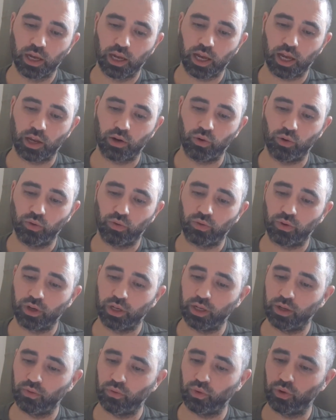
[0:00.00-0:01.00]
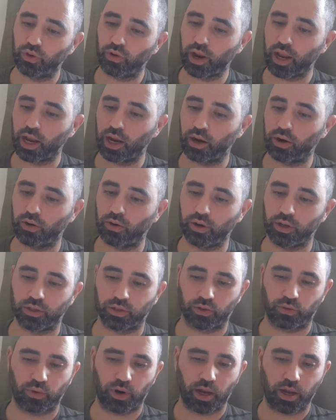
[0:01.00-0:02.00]
and who forgive when their anger
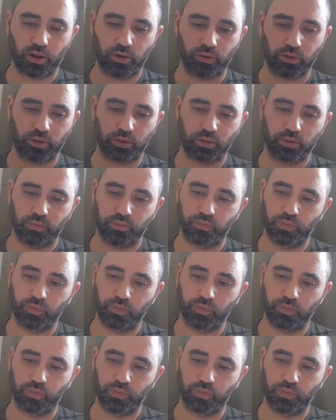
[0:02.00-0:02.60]
is aroused.